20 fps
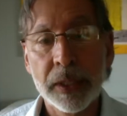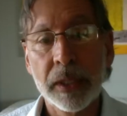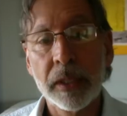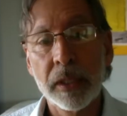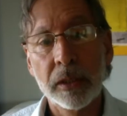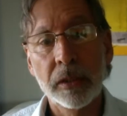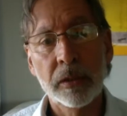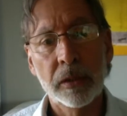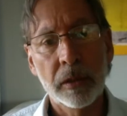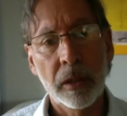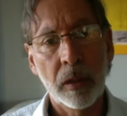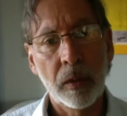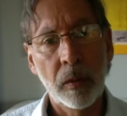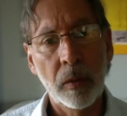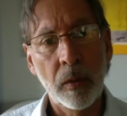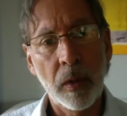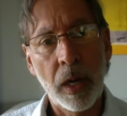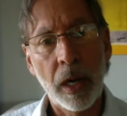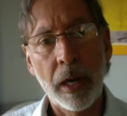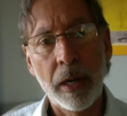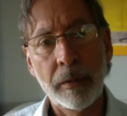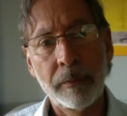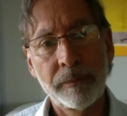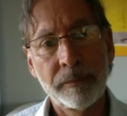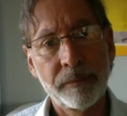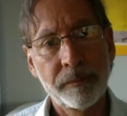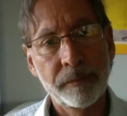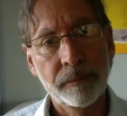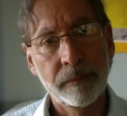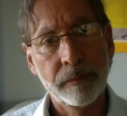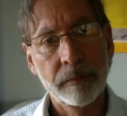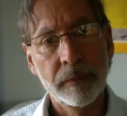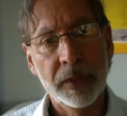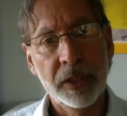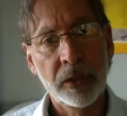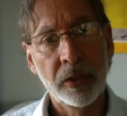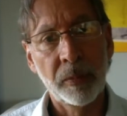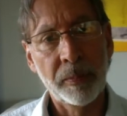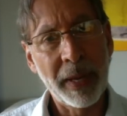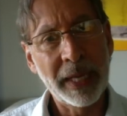So
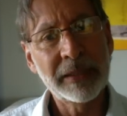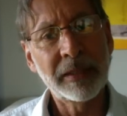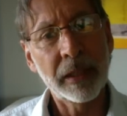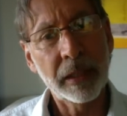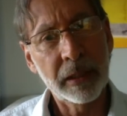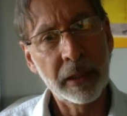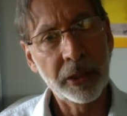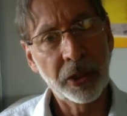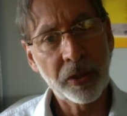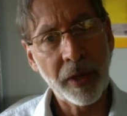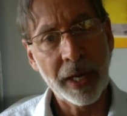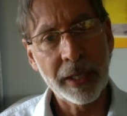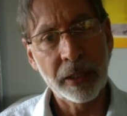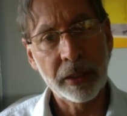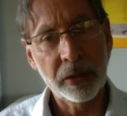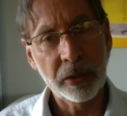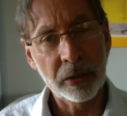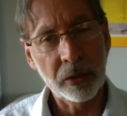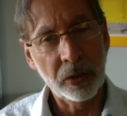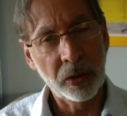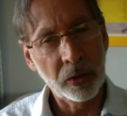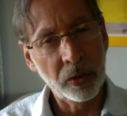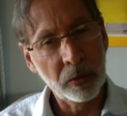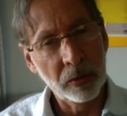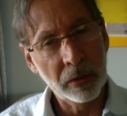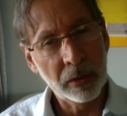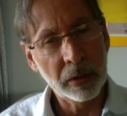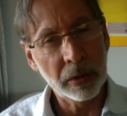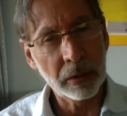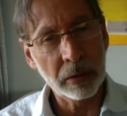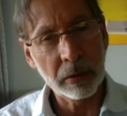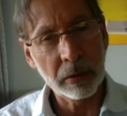you're basically trying to use